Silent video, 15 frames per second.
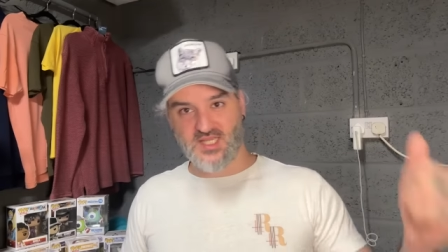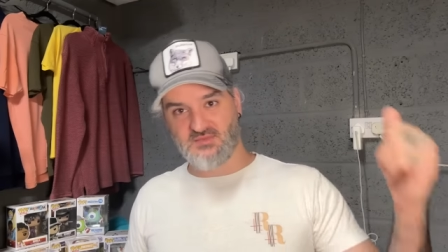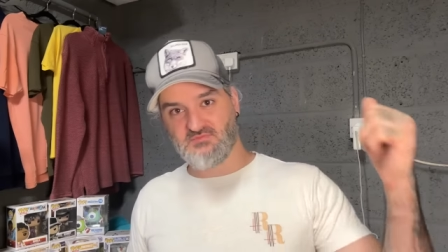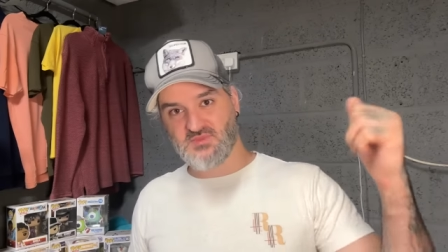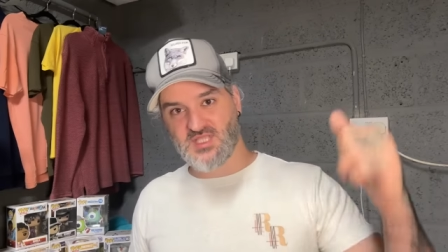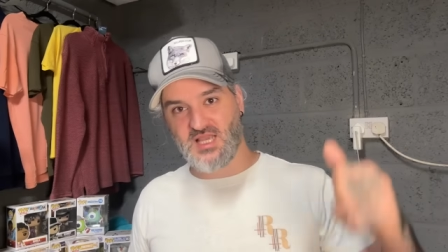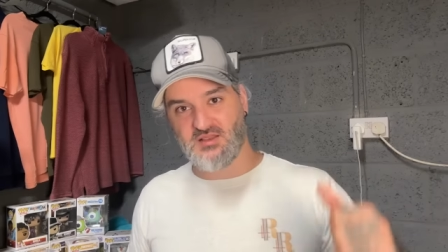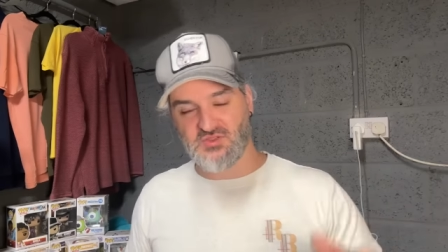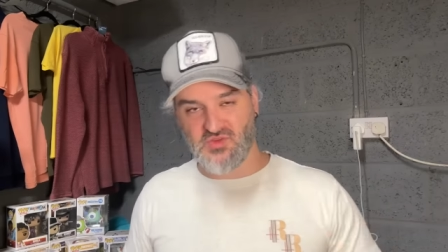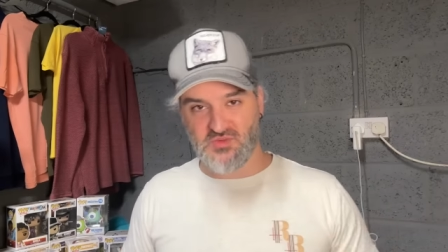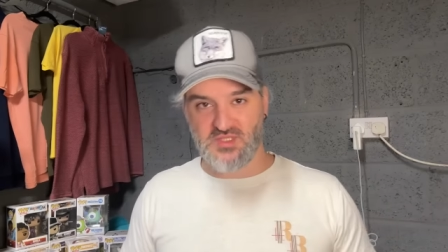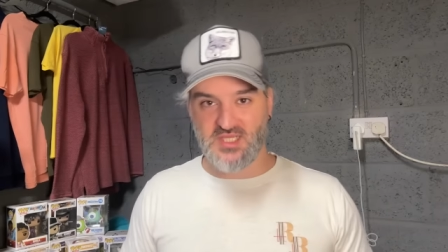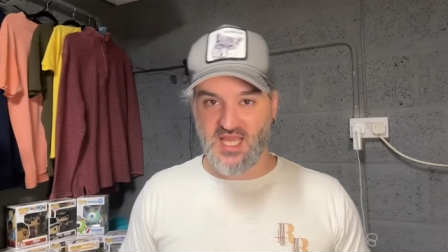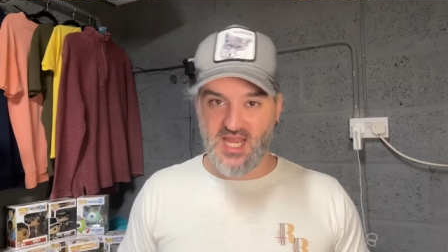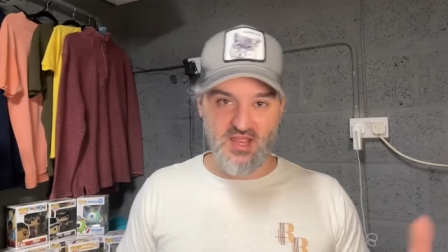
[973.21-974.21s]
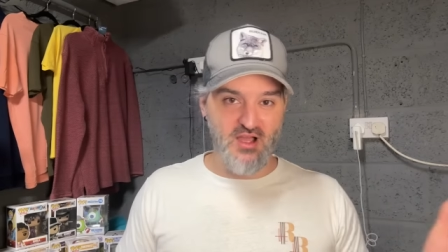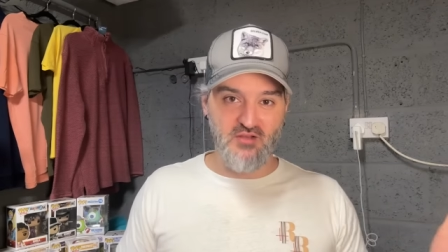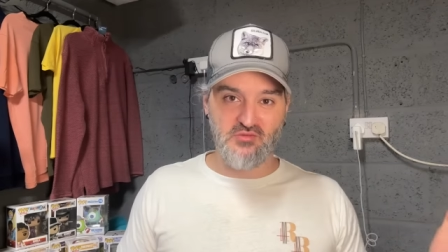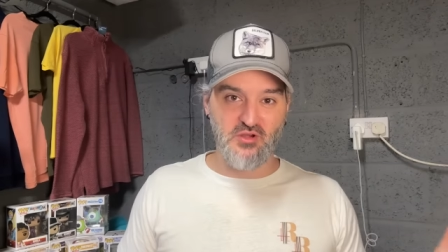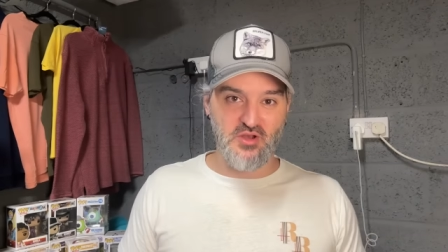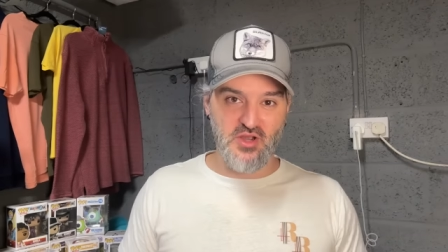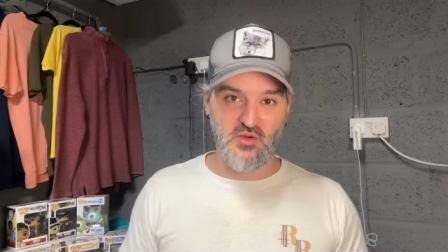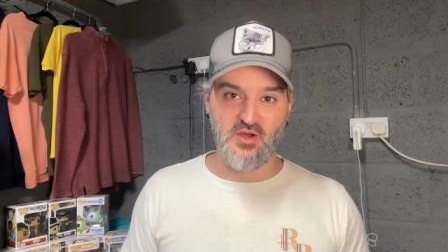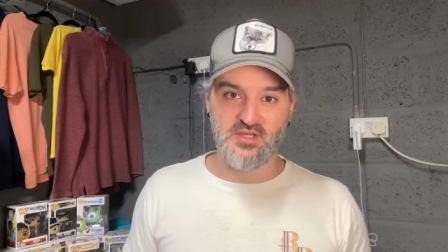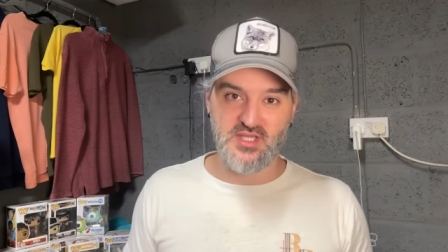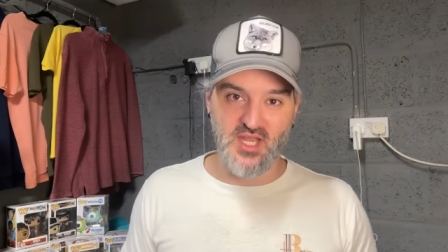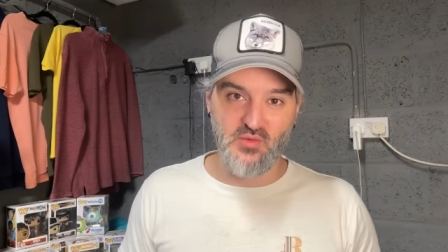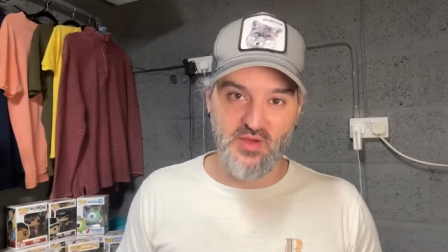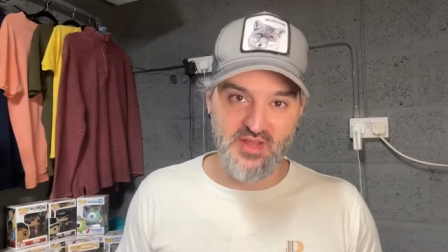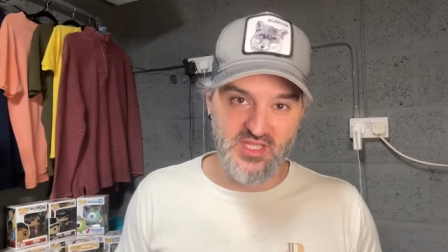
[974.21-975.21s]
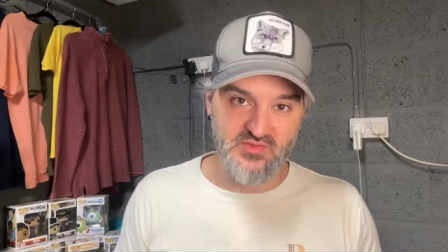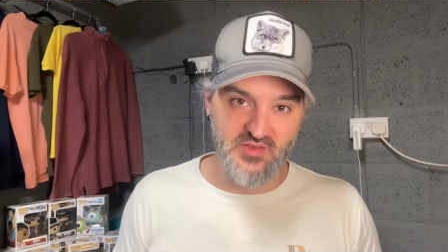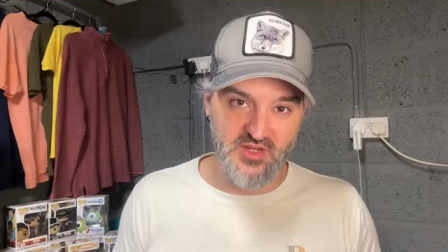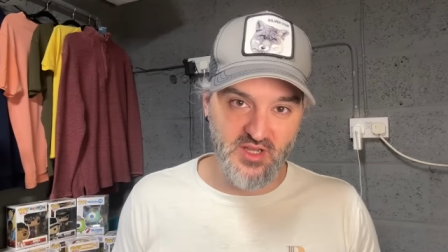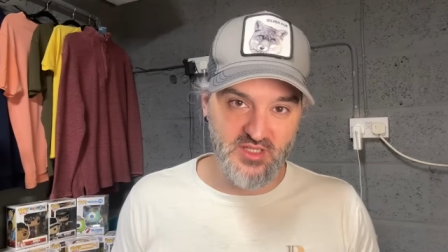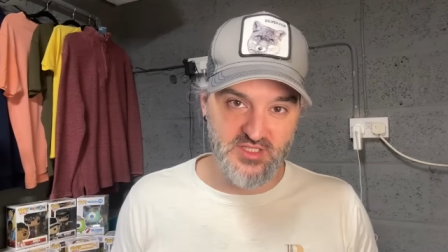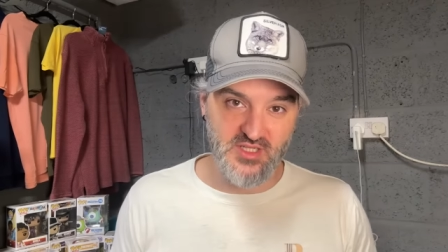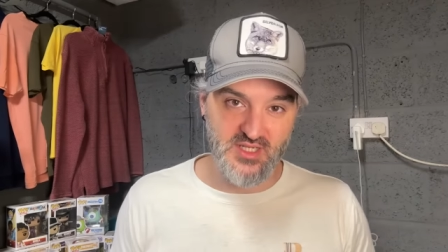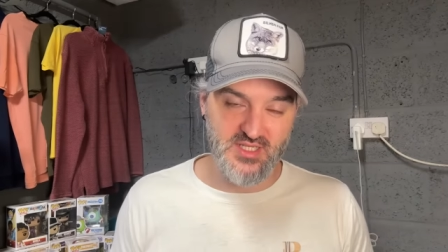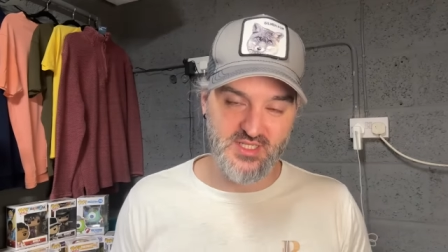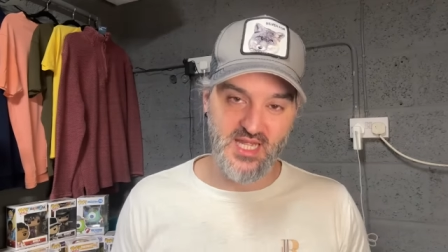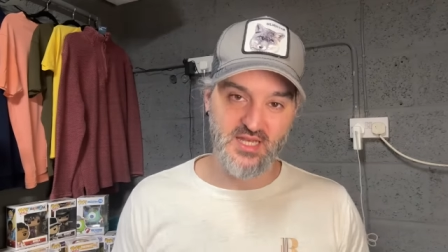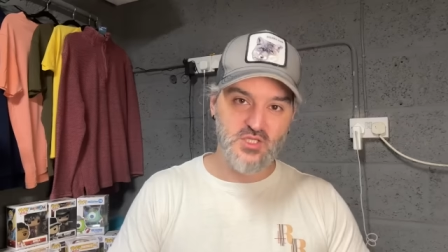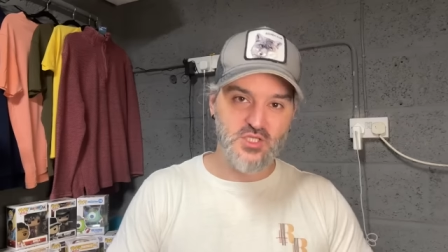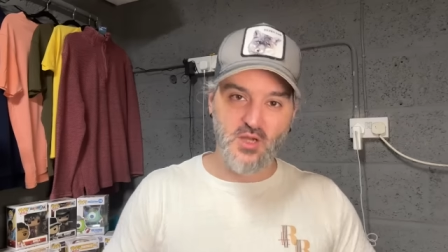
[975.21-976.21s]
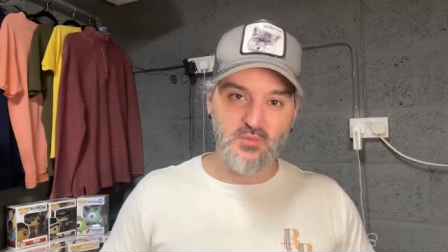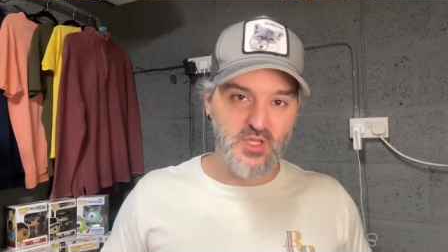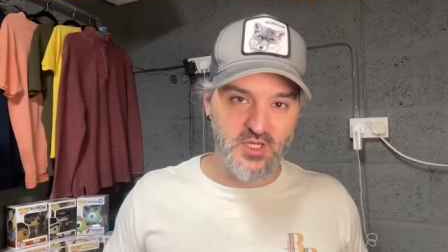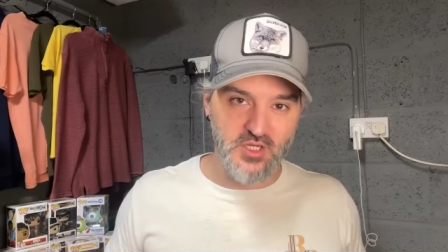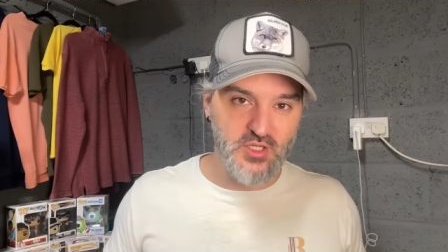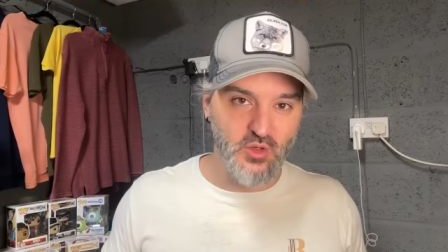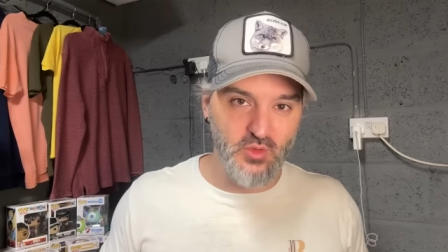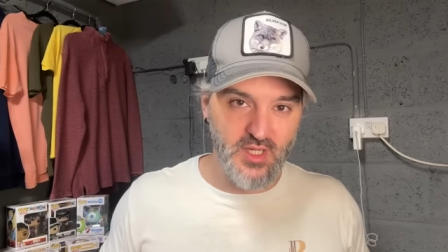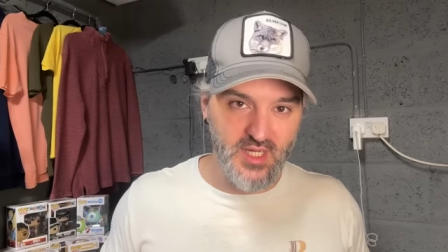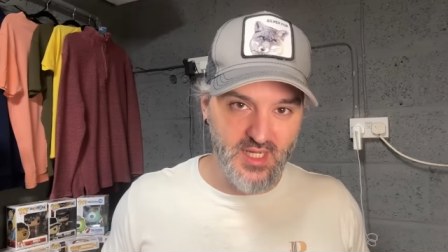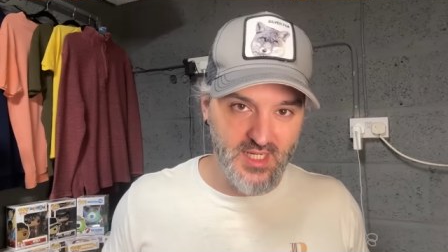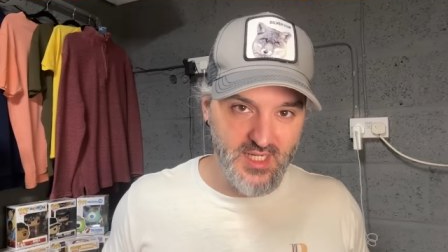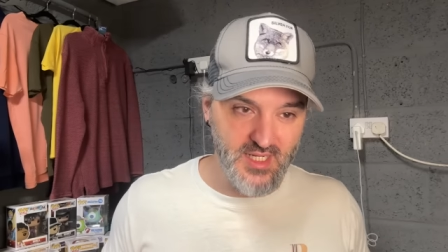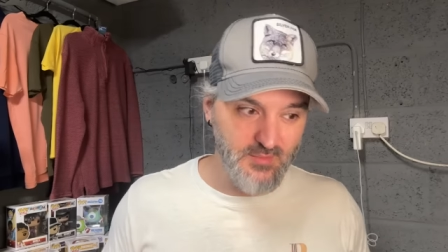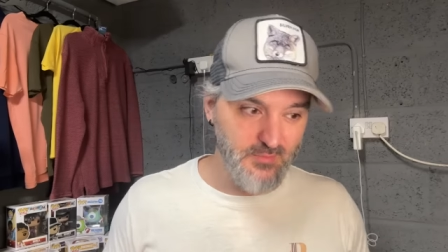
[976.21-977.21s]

the sales from today, I've got no idea where this video is going to stand. So I'm going to call it here.